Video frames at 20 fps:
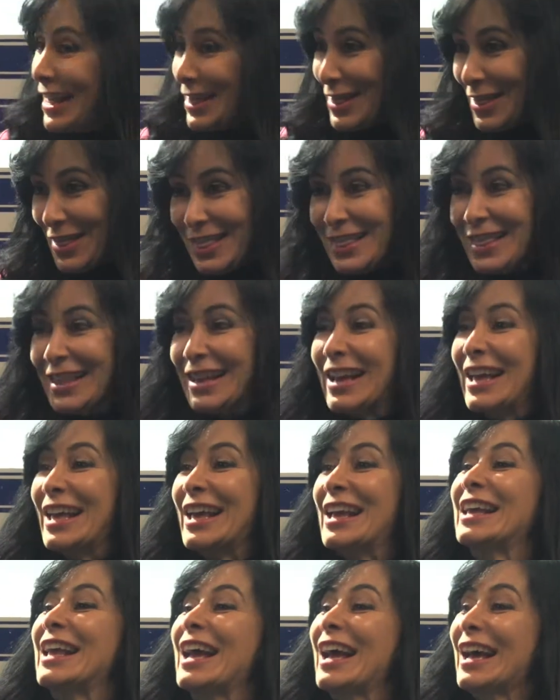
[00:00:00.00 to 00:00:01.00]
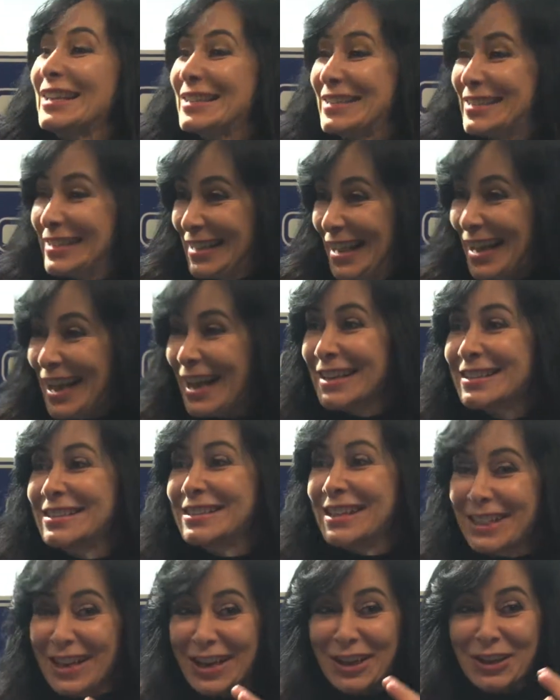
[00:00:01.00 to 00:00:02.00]
Now you're talking my talk. Yes,
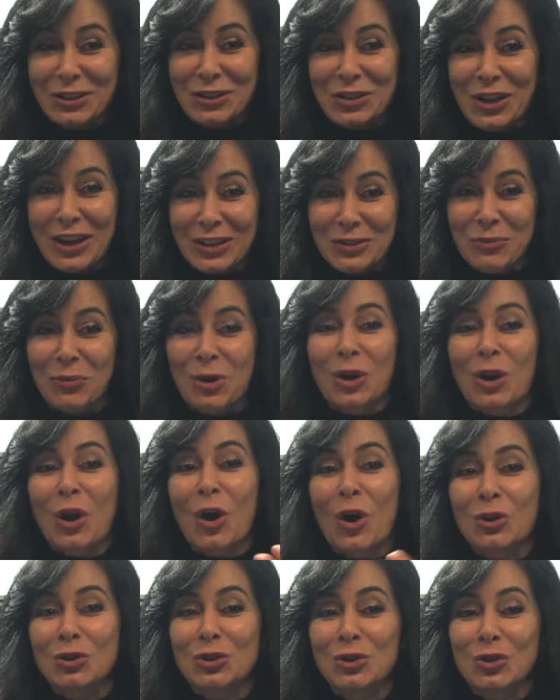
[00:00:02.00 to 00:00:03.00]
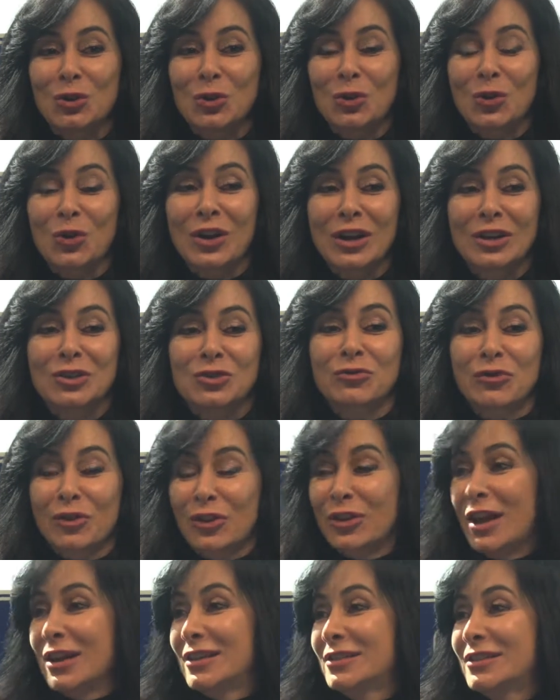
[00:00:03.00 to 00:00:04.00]
yes. We go to his for
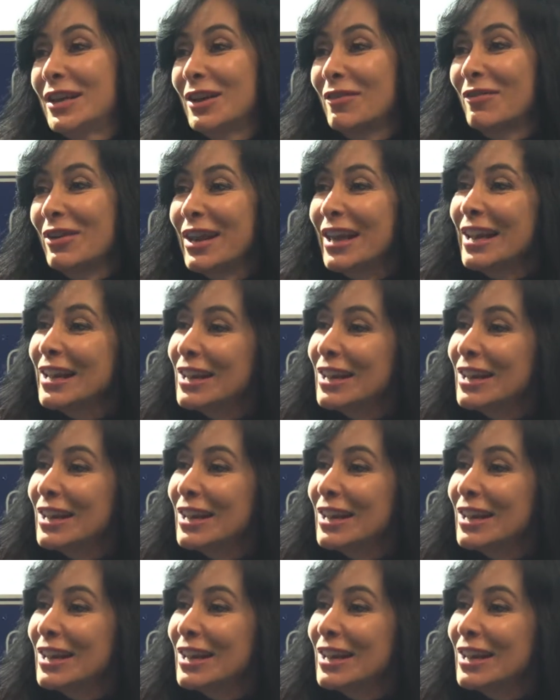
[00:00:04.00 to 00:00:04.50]
Thanksgiving,